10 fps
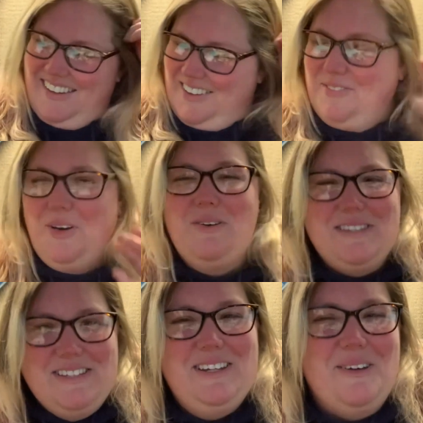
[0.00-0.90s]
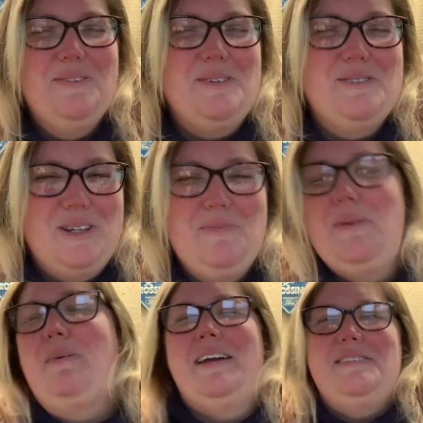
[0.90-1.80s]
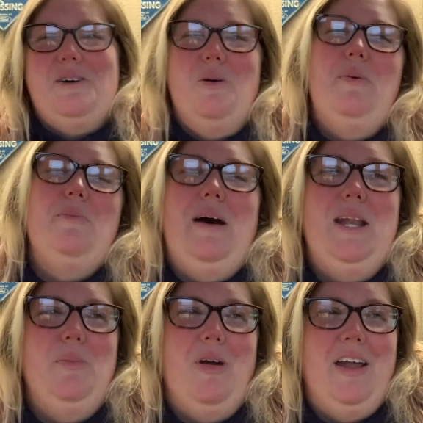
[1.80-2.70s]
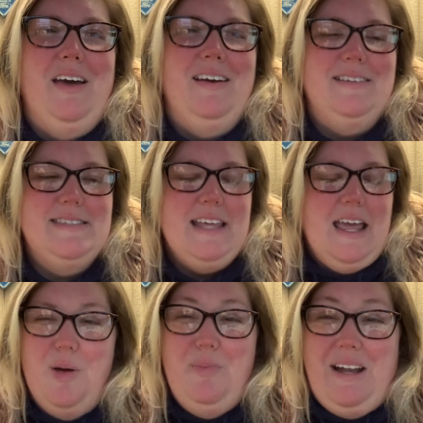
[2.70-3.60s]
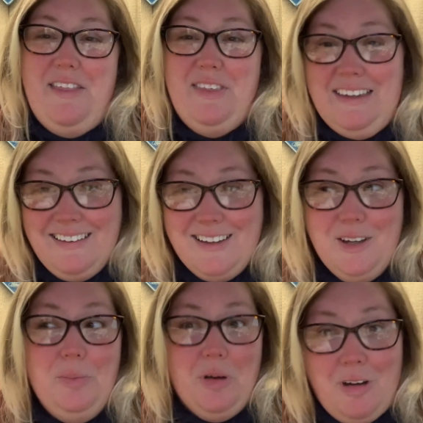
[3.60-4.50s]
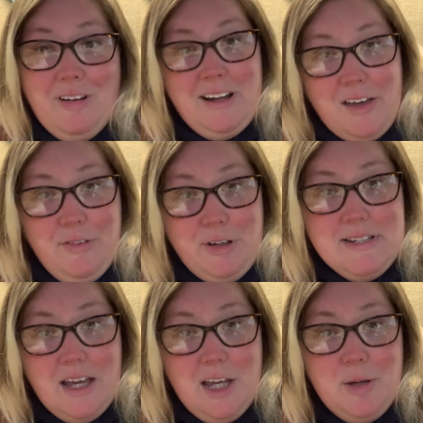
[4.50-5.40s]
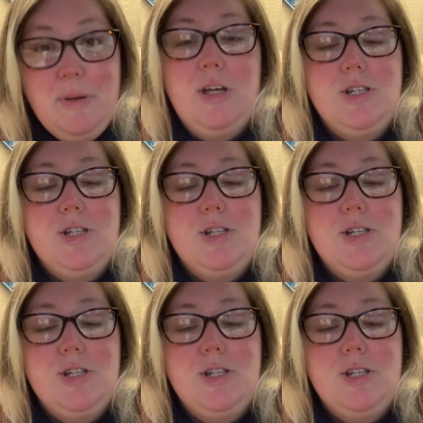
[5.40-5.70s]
Of course, you know, there's going to be my soap and body products, but I think we're all going to have a time.